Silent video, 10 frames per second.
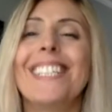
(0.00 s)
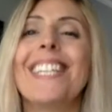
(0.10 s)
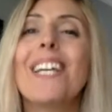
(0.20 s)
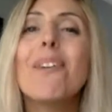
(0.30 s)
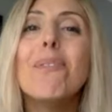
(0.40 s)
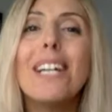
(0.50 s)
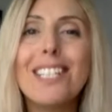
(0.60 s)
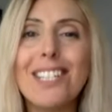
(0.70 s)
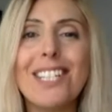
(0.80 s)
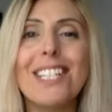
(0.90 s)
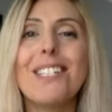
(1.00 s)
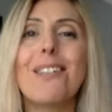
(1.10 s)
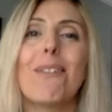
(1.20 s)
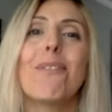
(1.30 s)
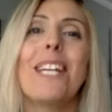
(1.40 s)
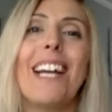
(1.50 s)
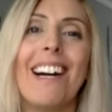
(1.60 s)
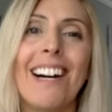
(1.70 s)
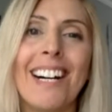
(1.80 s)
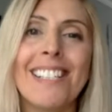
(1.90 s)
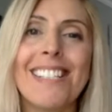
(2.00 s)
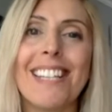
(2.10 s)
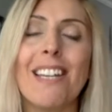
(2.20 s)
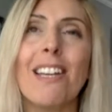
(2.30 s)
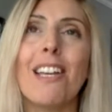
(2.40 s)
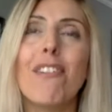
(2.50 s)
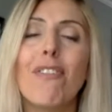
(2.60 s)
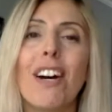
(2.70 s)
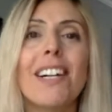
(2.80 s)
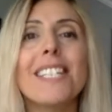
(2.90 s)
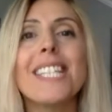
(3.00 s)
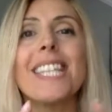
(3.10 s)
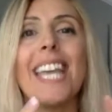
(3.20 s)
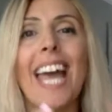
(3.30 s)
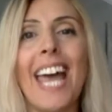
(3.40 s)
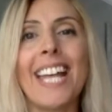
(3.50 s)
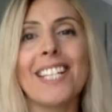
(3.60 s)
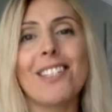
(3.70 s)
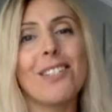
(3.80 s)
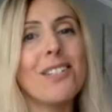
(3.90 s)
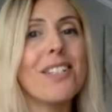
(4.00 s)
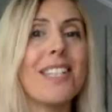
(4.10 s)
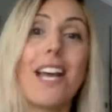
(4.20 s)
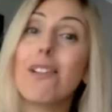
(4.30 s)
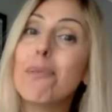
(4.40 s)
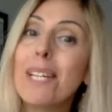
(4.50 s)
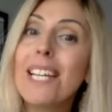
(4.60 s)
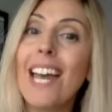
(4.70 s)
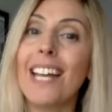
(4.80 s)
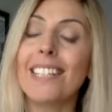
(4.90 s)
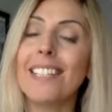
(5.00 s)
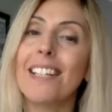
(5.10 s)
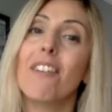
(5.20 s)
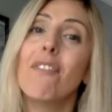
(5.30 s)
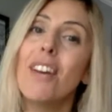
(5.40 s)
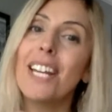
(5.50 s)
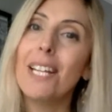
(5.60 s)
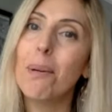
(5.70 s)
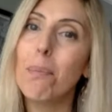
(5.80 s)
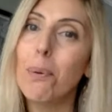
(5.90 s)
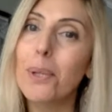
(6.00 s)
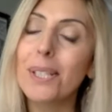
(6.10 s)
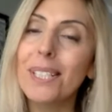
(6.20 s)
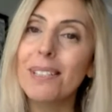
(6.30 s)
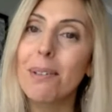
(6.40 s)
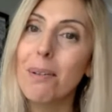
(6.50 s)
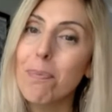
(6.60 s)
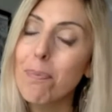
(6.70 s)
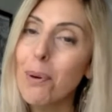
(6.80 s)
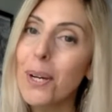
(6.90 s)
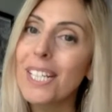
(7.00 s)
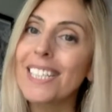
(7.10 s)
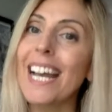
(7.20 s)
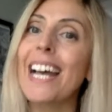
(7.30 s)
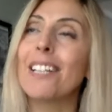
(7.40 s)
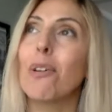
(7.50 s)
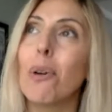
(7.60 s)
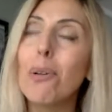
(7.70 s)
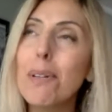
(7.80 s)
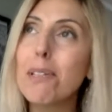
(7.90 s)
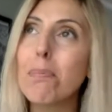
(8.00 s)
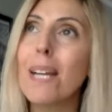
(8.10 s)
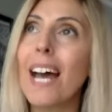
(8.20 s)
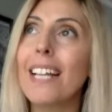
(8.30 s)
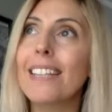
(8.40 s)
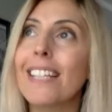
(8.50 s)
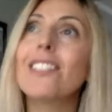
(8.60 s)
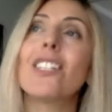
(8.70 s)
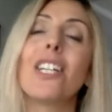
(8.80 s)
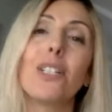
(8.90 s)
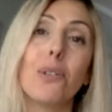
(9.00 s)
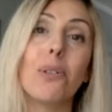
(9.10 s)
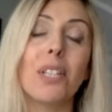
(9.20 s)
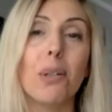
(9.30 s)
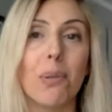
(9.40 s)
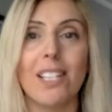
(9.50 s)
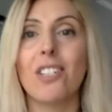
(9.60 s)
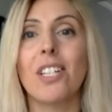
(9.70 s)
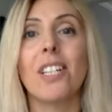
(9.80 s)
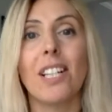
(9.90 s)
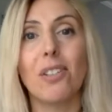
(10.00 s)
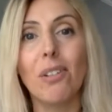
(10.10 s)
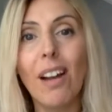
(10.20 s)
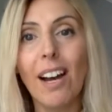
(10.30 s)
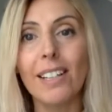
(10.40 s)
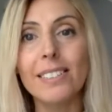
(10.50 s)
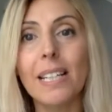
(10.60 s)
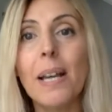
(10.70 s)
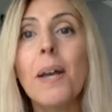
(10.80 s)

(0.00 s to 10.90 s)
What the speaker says: The questions we ask give us the answers that we get. Very important point, and always pay attention to the question that you ask.